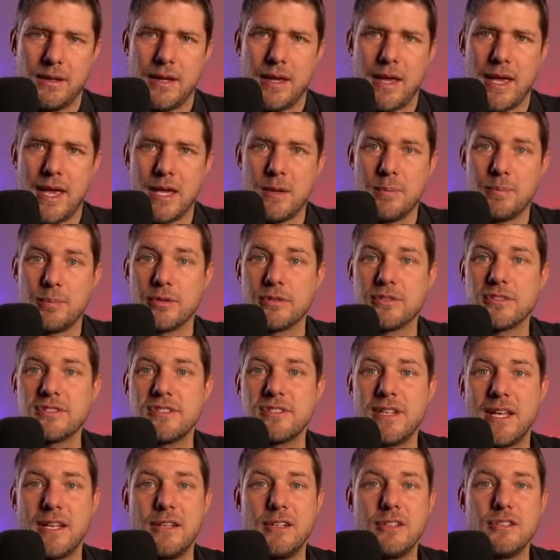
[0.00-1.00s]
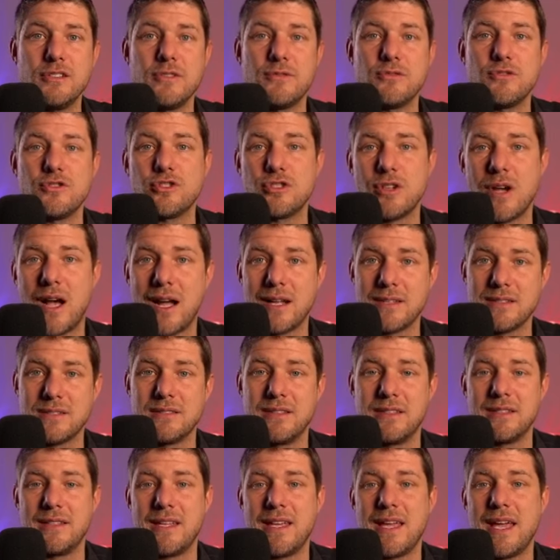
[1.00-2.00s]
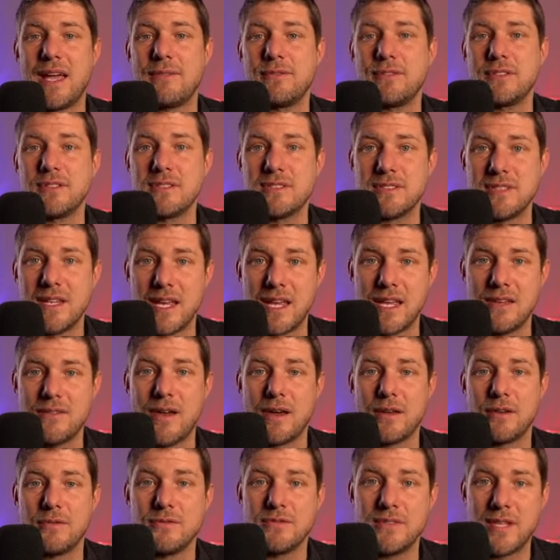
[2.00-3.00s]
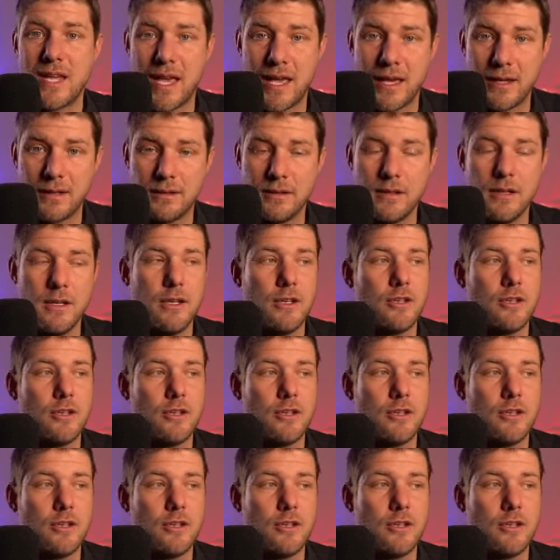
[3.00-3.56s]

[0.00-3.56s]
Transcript: a percentage of shots that they have to save out of 10.